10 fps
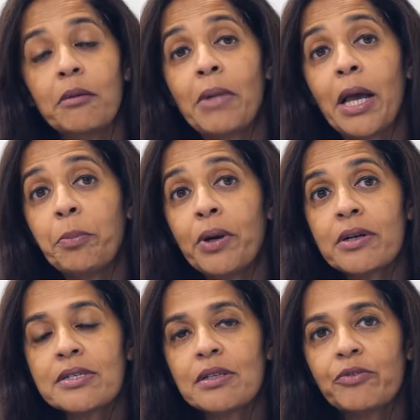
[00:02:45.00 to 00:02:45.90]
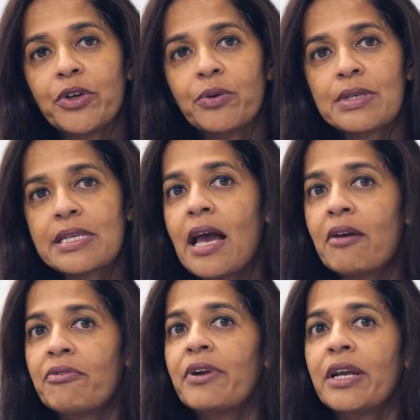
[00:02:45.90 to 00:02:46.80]
My personal view is
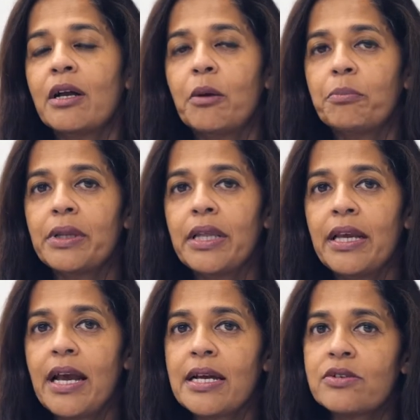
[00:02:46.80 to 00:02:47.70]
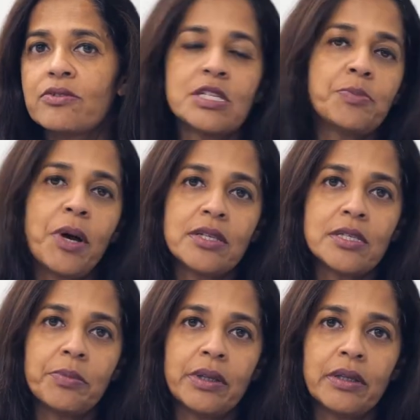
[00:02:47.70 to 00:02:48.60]
every company has a
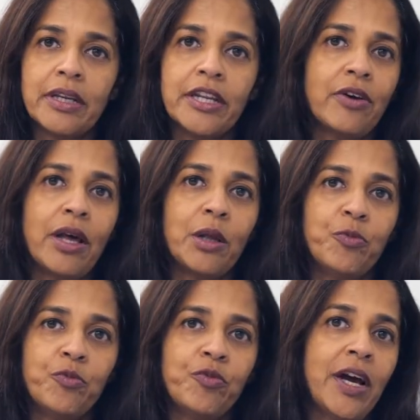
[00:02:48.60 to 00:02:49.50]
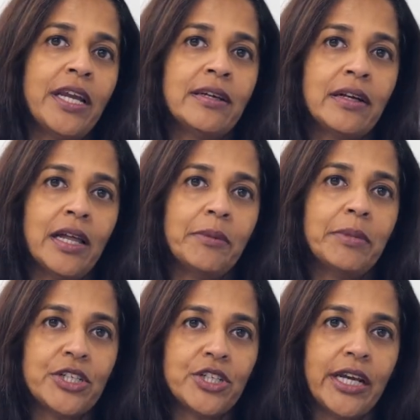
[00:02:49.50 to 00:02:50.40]
responsibility to help fight
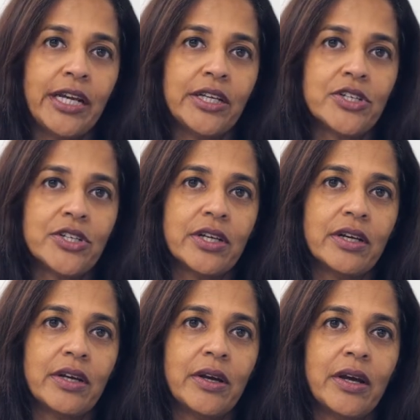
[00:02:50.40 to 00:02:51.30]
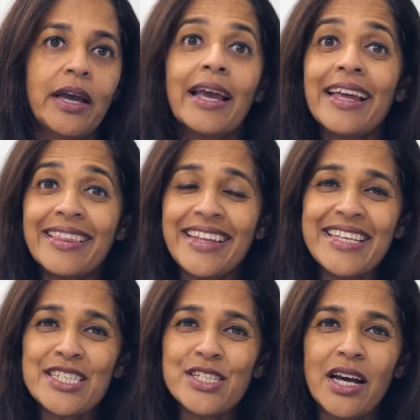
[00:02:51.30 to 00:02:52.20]
climate change. In
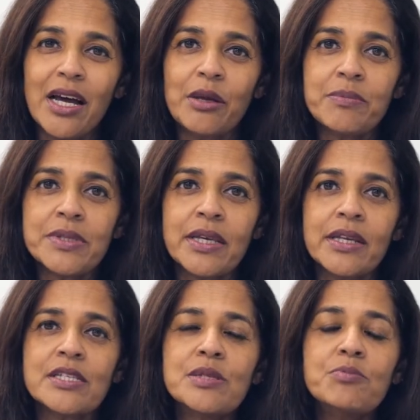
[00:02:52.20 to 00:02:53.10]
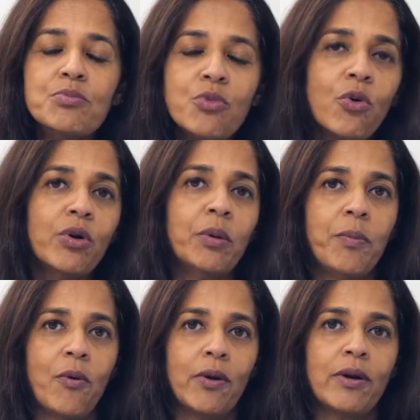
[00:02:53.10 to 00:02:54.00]
these times, it is more
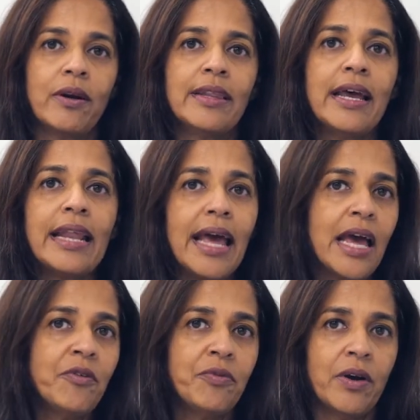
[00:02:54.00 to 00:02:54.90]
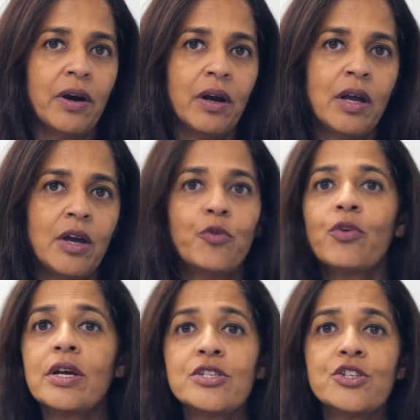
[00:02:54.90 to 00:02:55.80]
important than ever
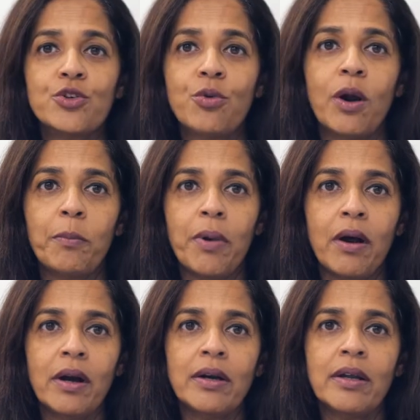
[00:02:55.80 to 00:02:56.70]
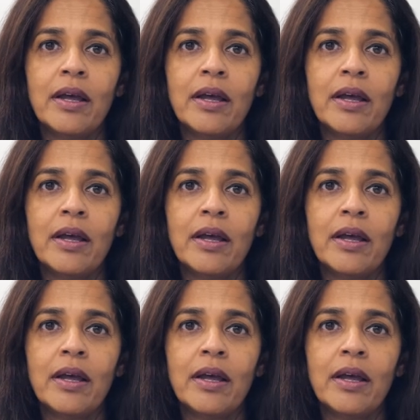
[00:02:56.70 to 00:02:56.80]
for us to do our part